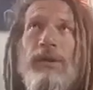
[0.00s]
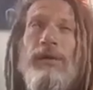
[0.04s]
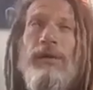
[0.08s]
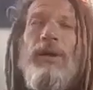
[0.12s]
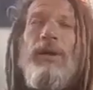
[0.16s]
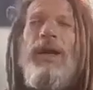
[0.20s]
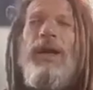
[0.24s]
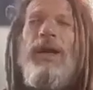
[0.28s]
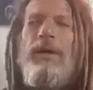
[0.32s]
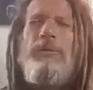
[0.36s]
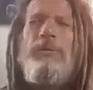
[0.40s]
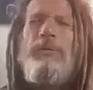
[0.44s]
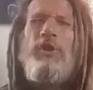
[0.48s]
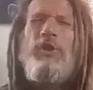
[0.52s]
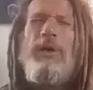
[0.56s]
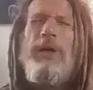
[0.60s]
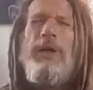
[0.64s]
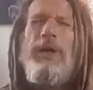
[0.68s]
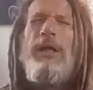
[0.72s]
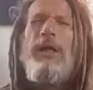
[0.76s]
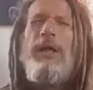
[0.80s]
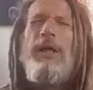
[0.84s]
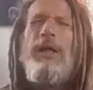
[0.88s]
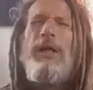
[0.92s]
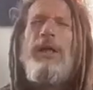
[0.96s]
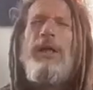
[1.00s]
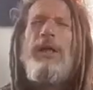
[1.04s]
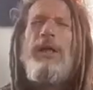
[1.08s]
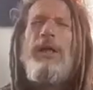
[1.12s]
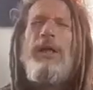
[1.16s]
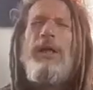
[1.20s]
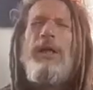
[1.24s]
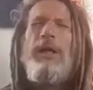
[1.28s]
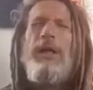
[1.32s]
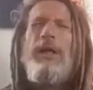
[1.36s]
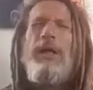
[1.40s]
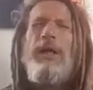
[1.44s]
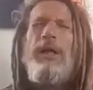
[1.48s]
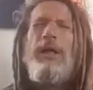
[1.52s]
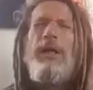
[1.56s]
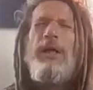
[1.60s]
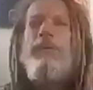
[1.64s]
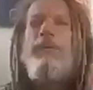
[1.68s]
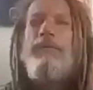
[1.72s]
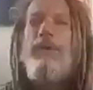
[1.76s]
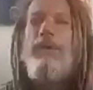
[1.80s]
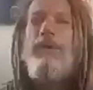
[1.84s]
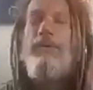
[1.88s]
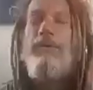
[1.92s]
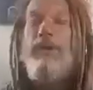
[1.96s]
I'm sorry, one orange
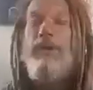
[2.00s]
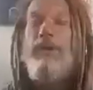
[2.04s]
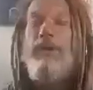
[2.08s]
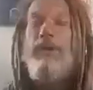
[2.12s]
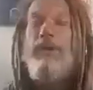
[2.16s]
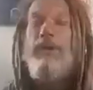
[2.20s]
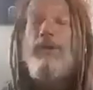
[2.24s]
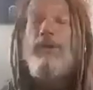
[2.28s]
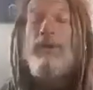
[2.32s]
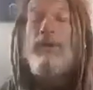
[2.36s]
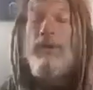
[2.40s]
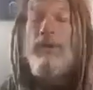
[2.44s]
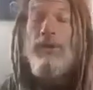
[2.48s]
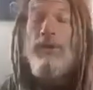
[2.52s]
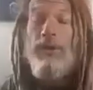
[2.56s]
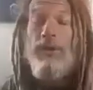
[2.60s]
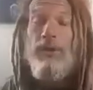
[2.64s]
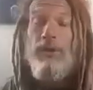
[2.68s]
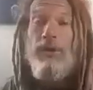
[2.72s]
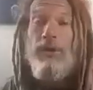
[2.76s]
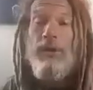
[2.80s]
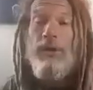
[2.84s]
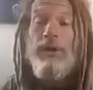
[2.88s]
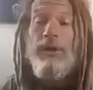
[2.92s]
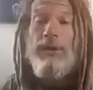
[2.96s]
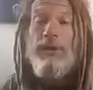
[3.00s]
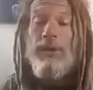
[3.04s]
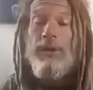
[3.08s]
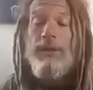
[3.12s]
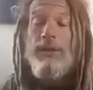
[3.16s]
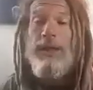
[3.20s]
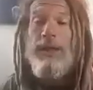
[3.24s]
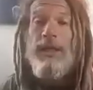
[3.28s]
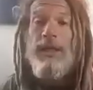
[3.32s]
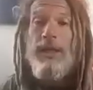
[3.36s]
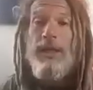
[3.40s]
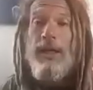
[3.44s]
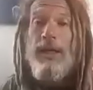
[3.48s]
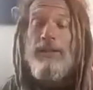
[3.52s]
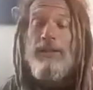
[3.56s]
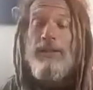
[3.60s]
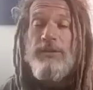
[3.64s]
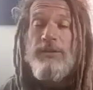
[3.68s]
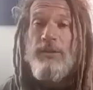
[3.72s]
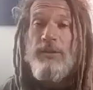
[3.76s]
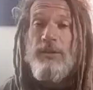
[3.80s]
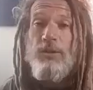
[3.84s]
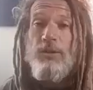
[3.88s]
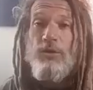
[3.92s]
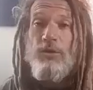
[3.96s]
from 50 years ago today has the
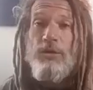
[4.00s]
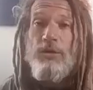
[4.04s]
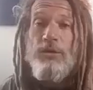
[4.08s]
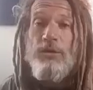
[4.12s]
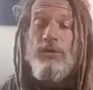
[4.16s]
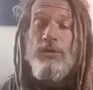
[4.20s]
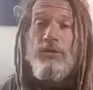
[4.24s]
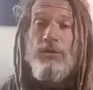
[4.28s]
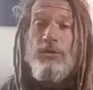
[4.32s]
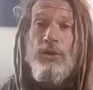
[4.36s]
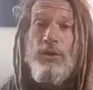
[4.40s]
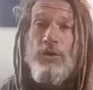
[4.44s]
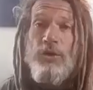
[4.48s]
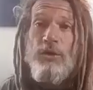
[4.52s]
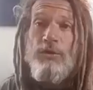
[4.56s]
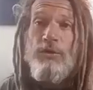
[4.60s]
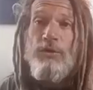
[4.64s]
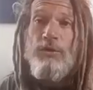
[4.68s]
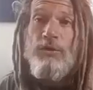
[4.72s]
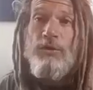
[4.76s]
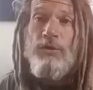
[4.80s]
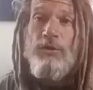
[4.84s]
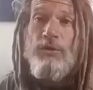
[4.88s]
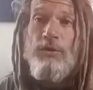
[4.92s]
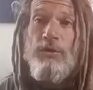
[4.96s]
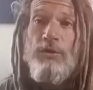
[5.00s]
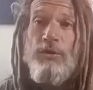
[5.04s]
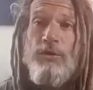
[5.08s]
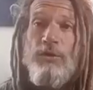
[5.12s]
nutritional value